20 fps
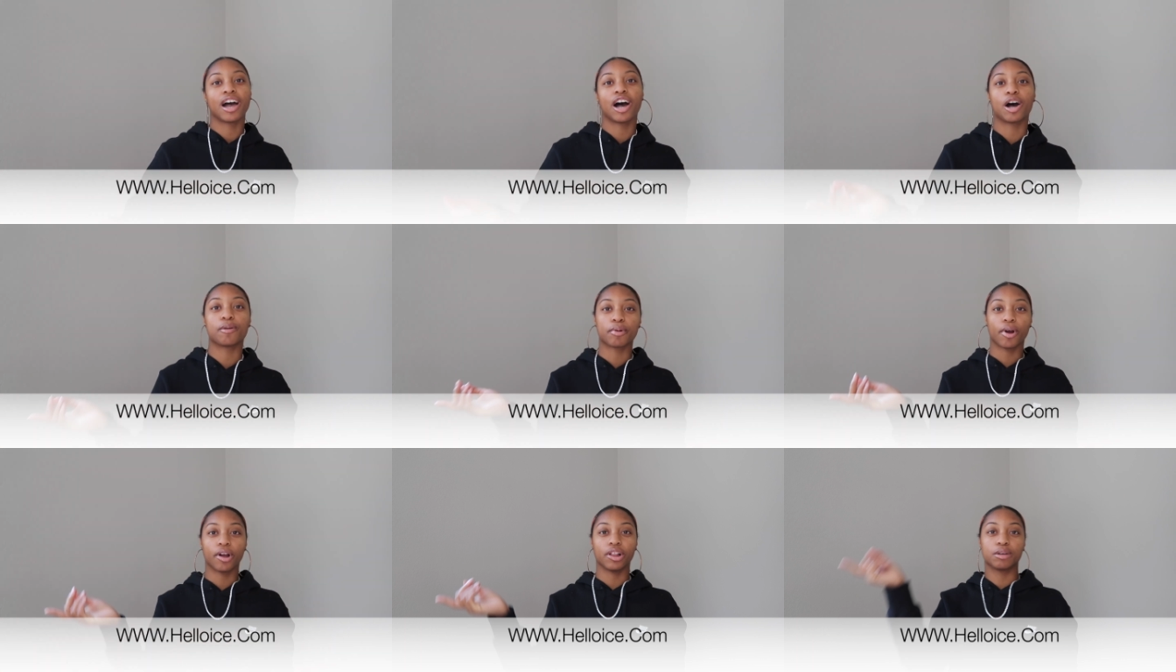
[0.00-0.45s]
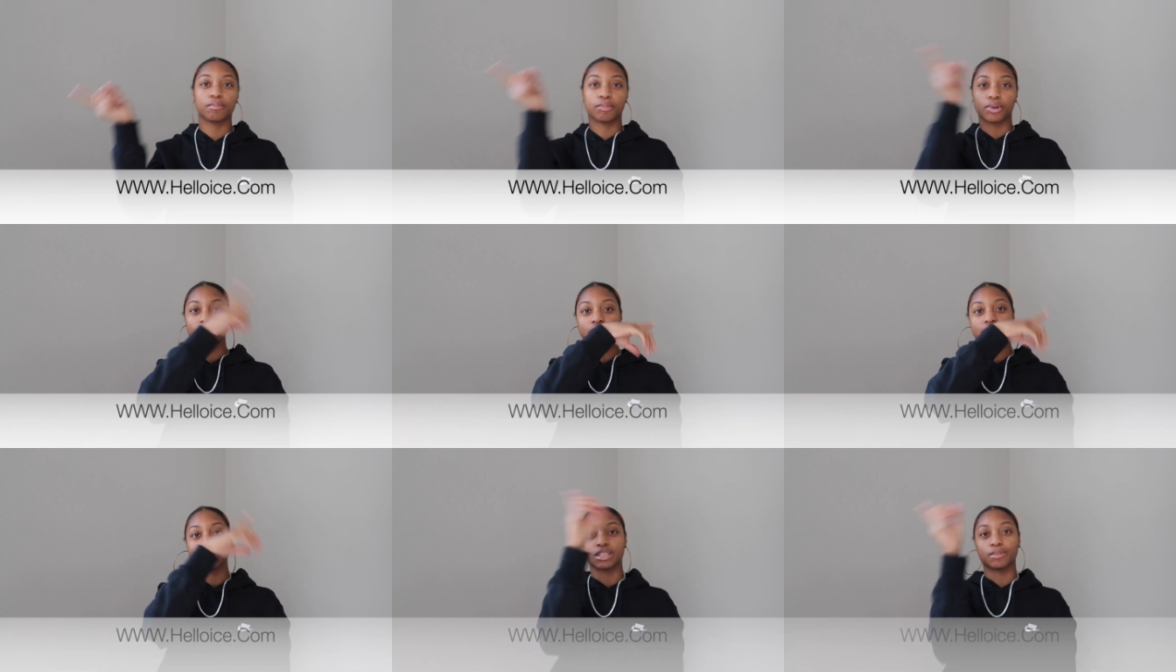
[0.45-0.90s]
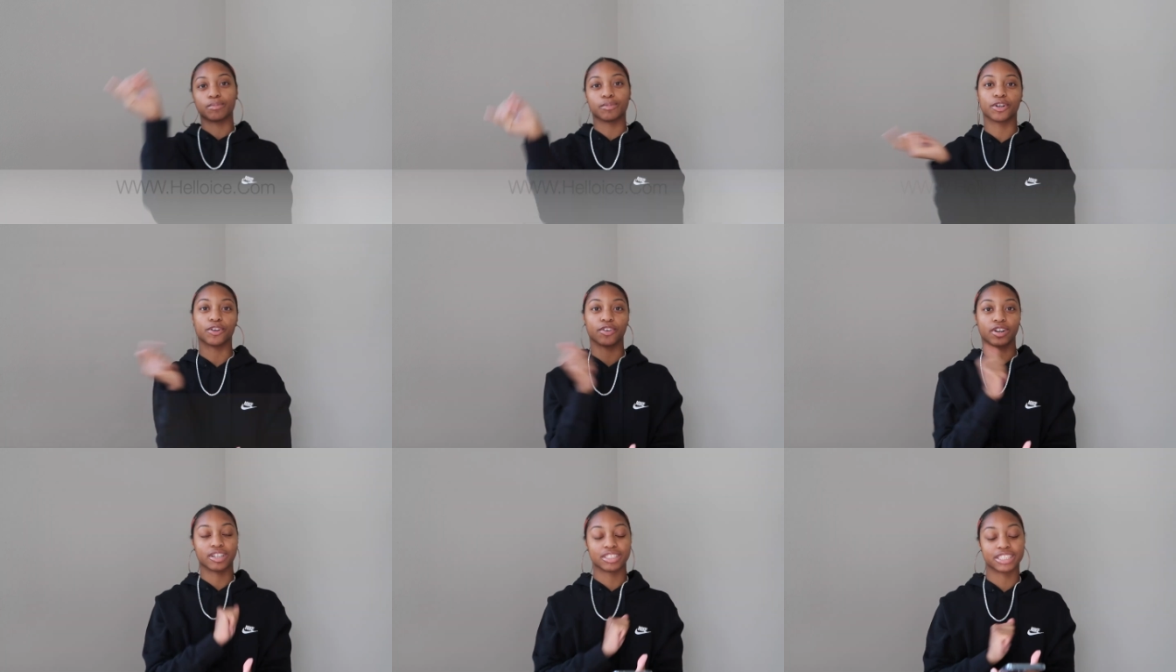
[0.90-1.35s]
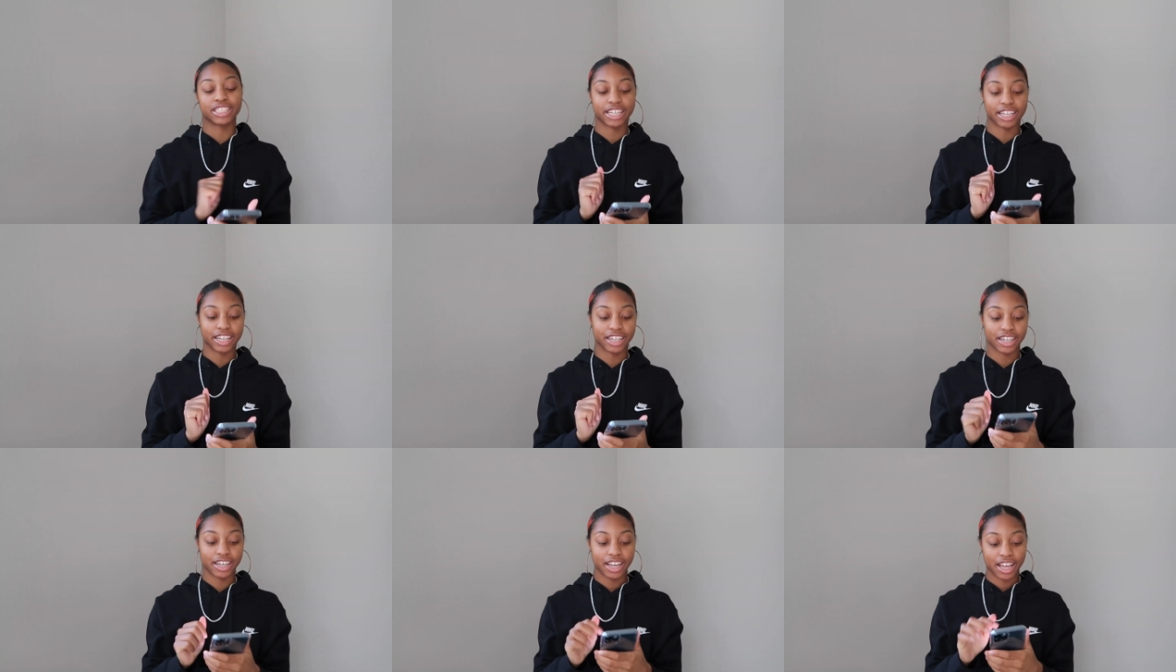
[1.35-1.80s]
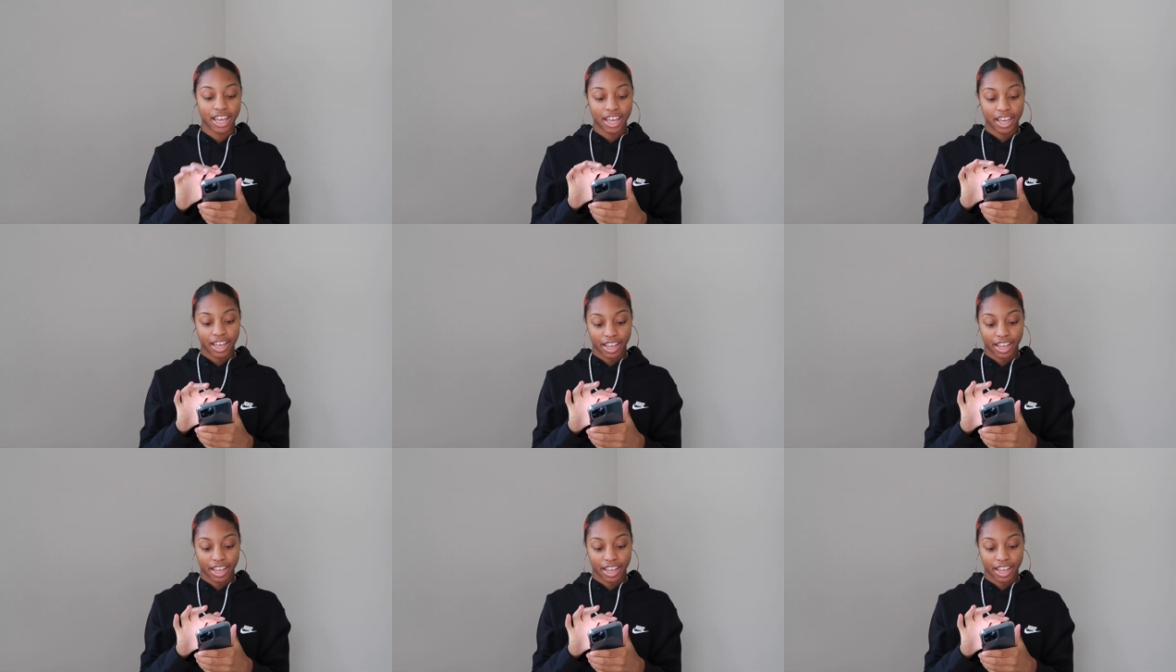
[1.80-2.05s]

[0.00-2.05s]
I'll probably put it somewhere around here.